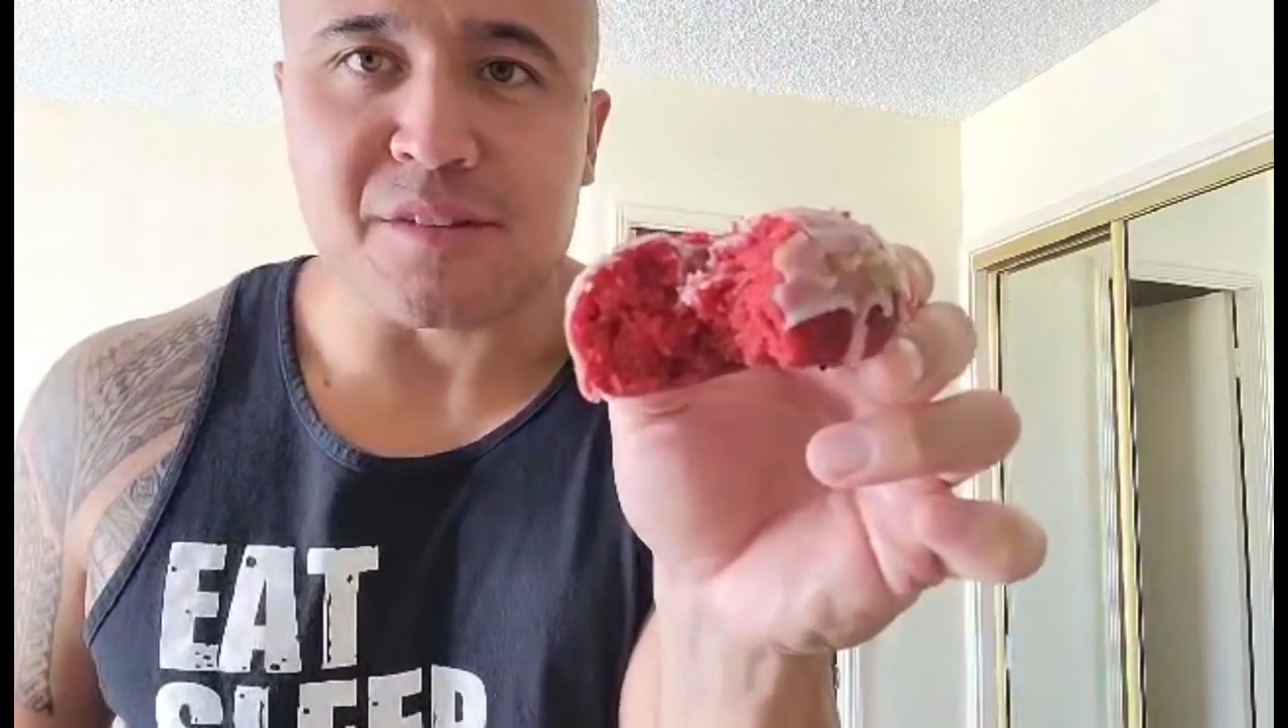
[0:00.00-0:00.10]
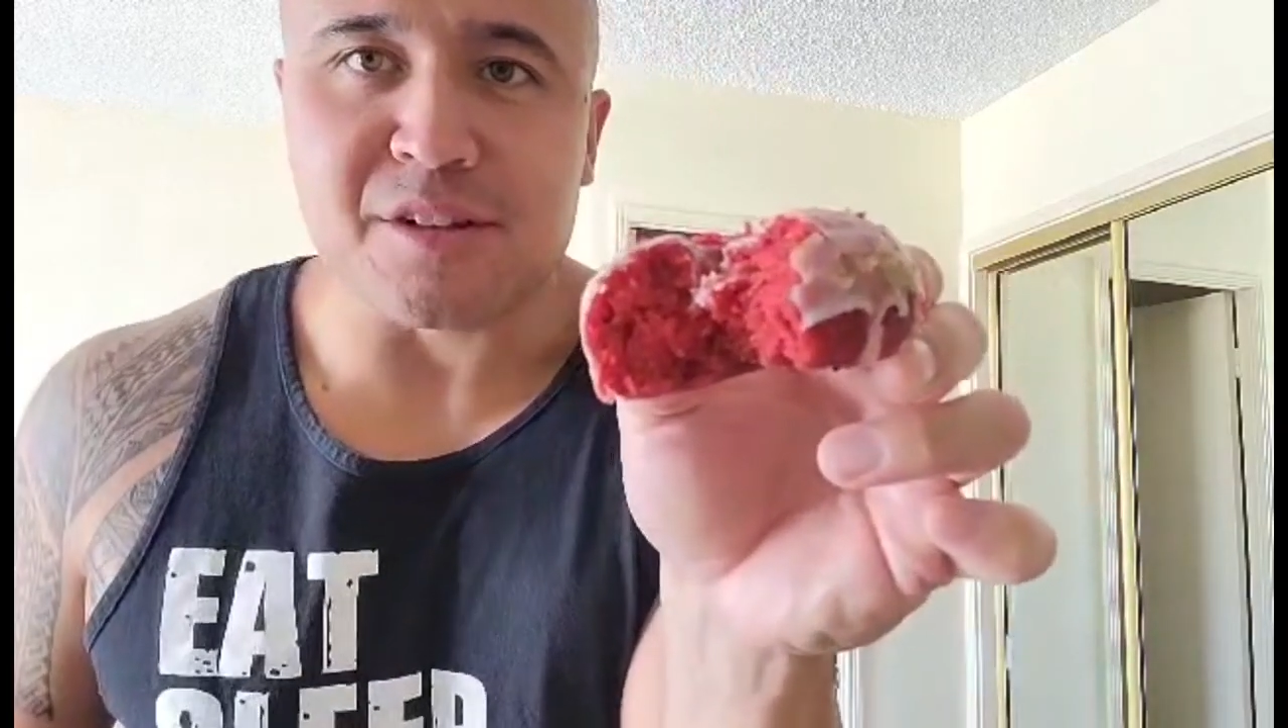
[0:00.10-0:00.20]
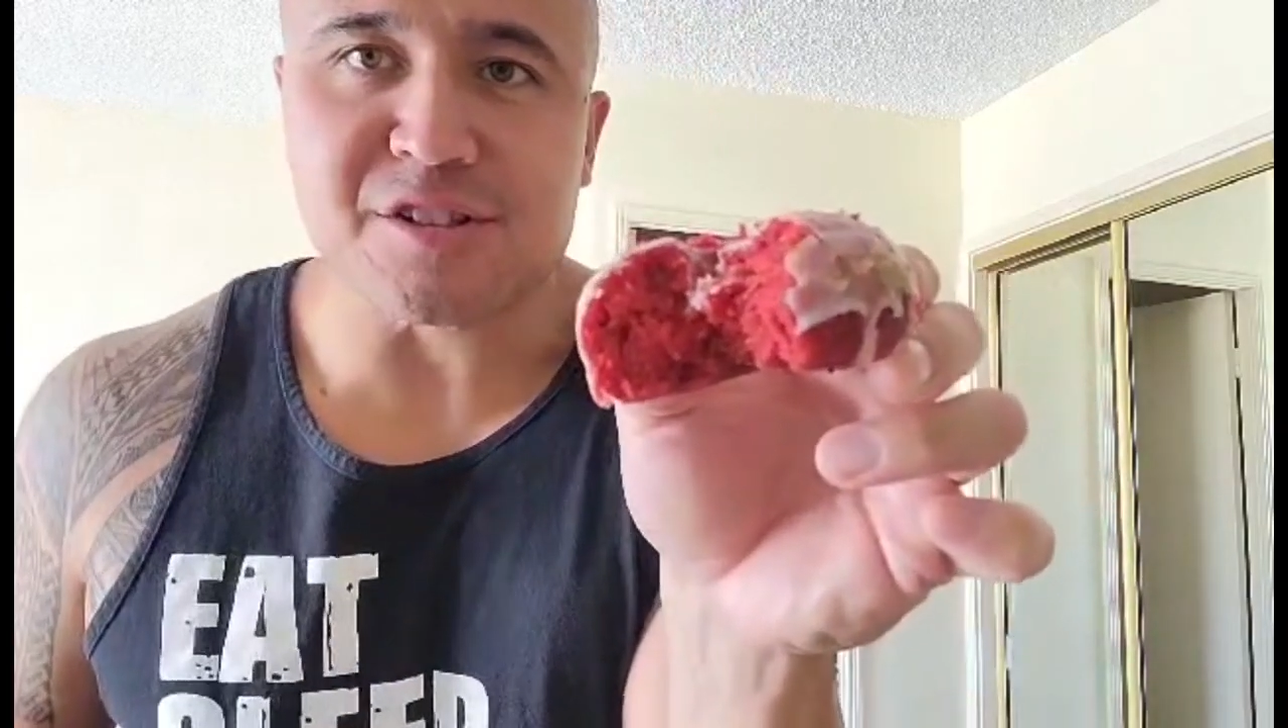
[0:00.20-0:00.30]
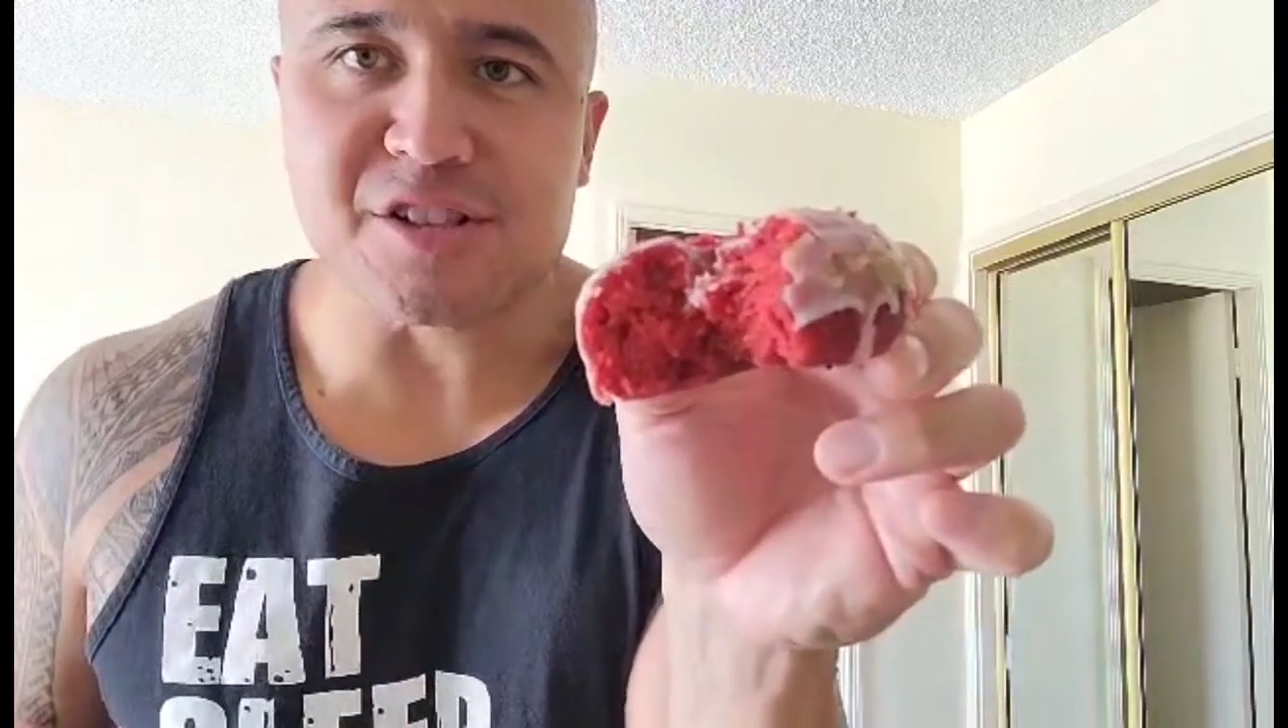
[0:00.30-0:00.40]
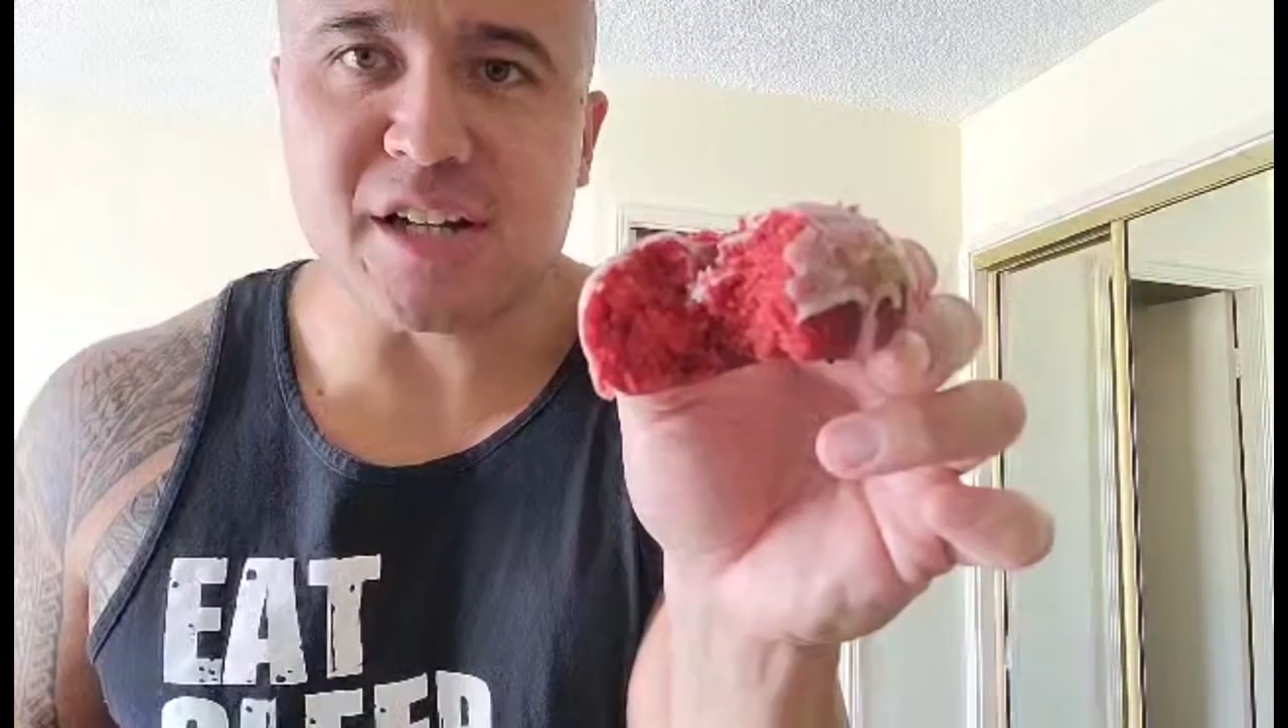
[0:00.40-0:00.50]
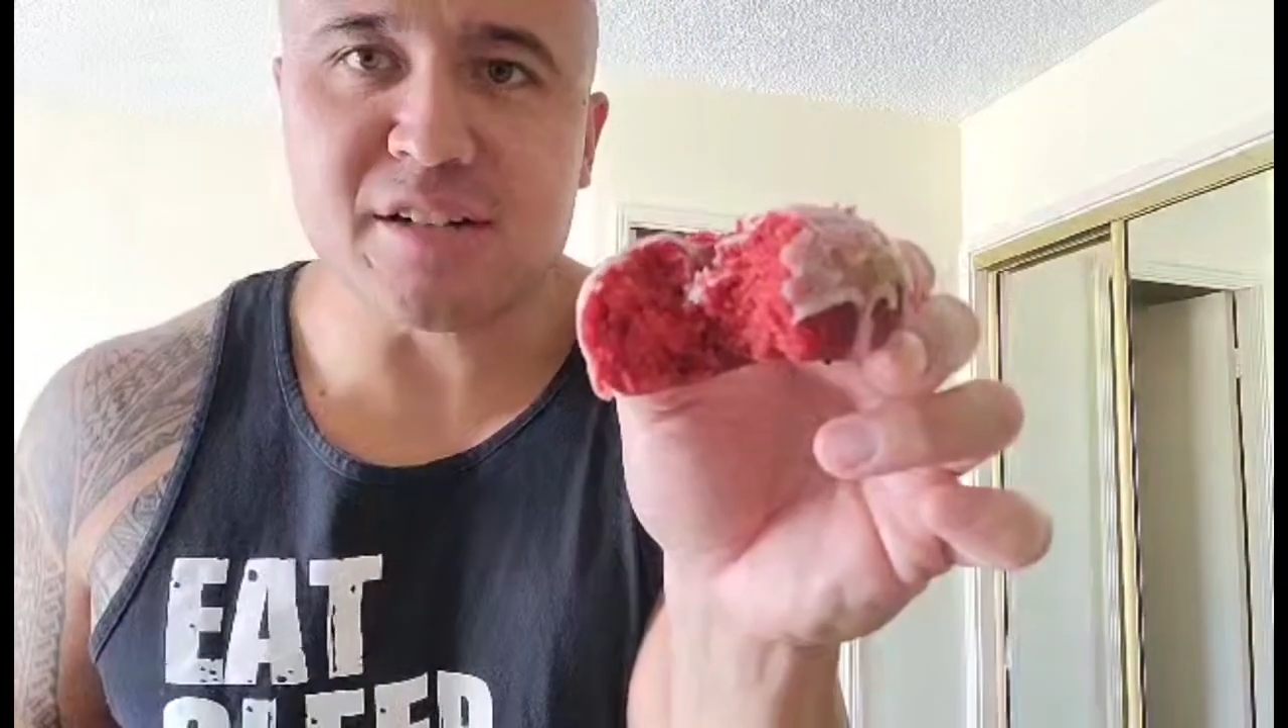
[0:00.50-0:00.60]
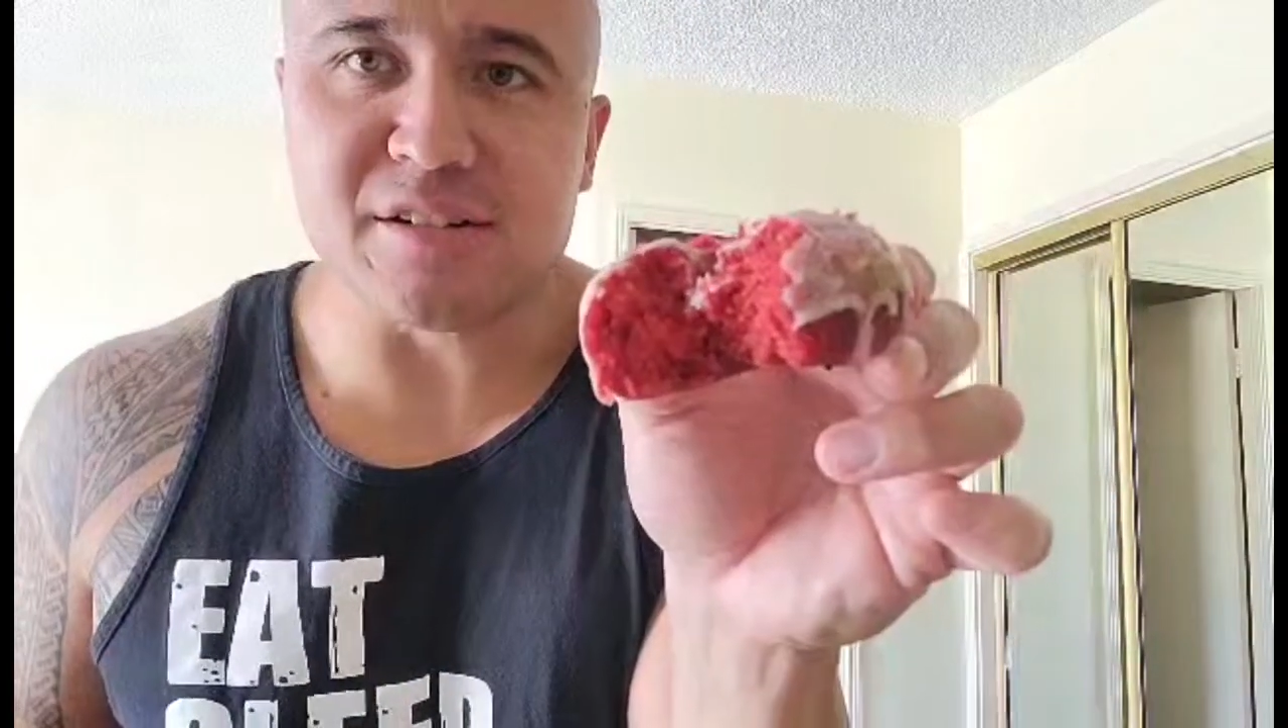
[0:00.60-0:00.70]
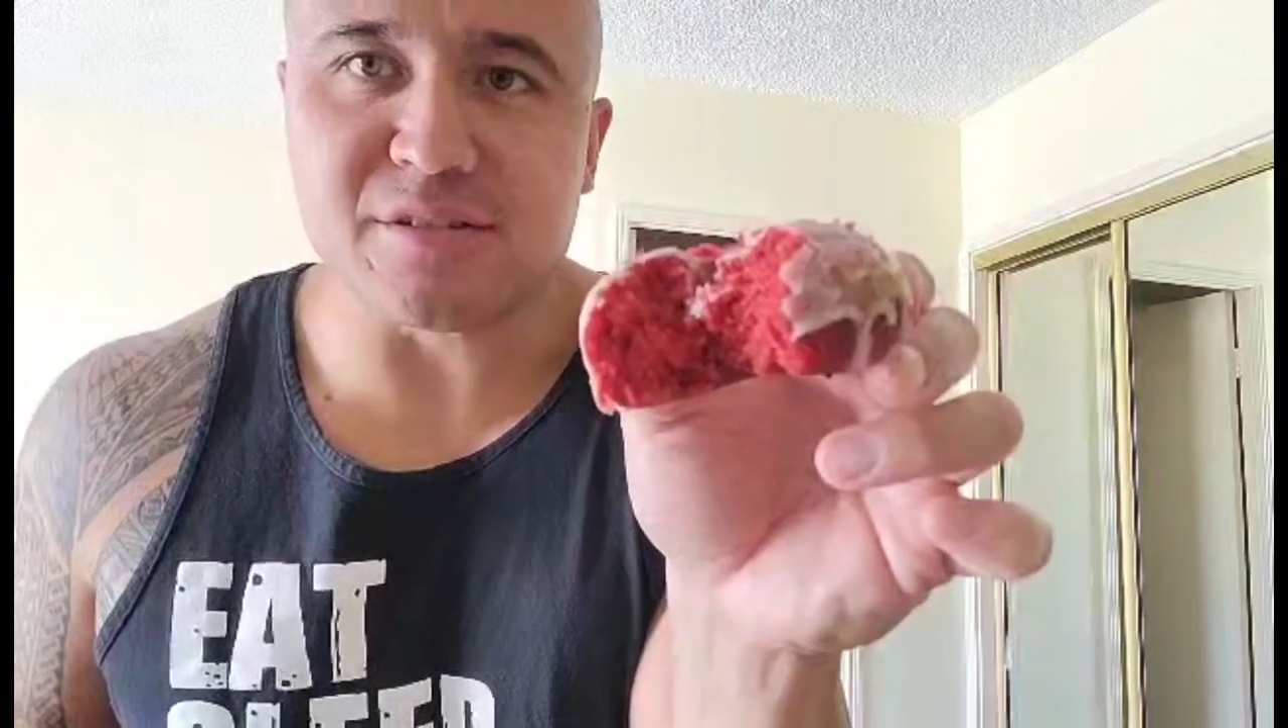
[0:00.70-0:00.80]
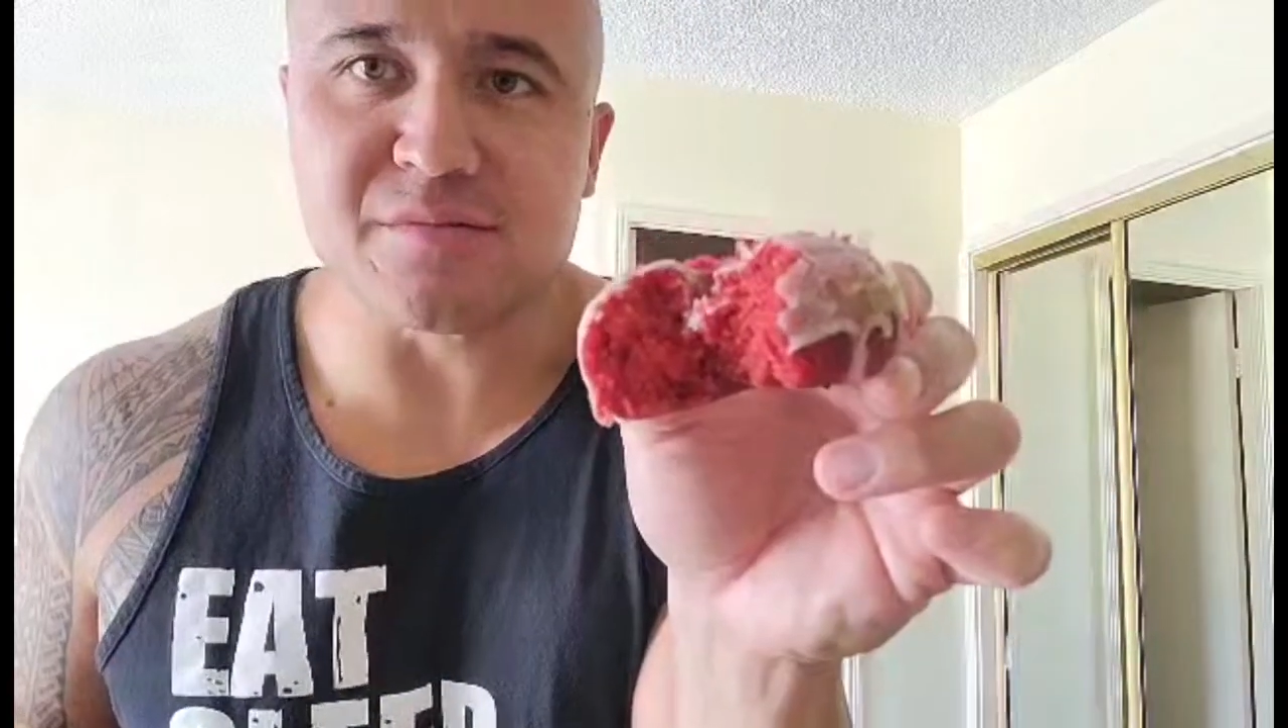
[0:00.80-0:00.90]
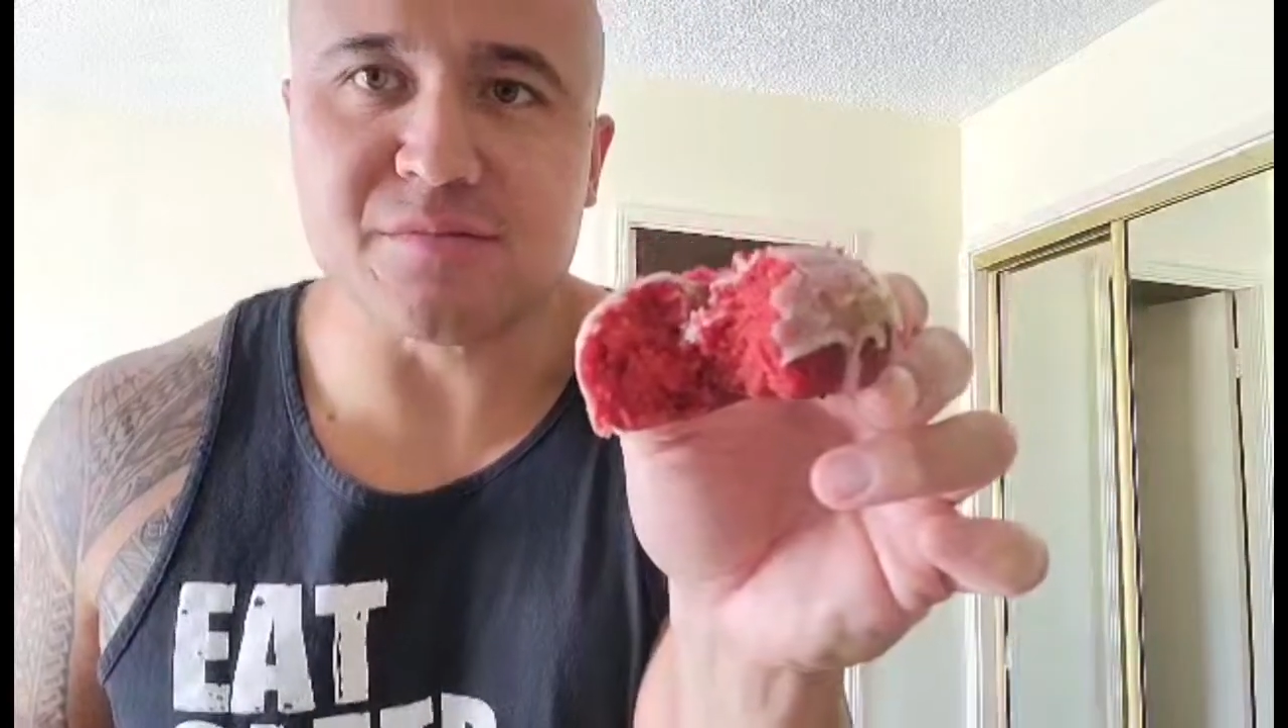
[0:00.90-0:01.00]
The inside
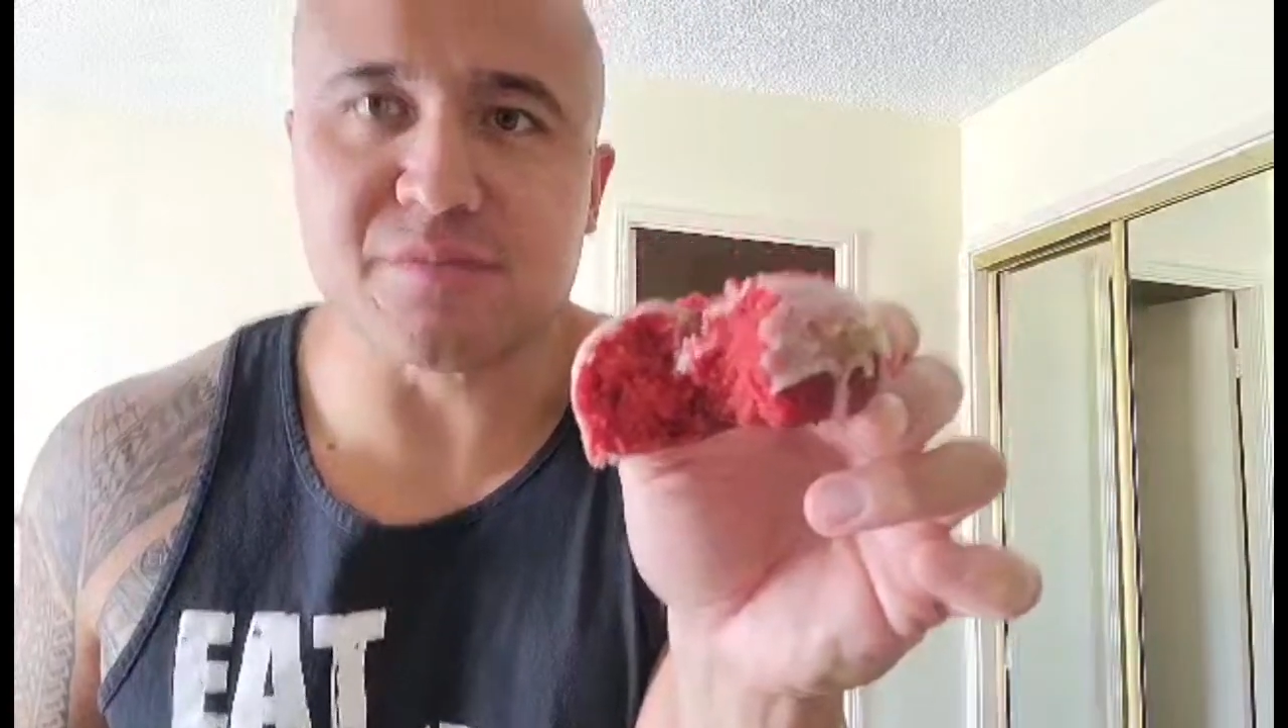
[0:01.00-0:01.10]
is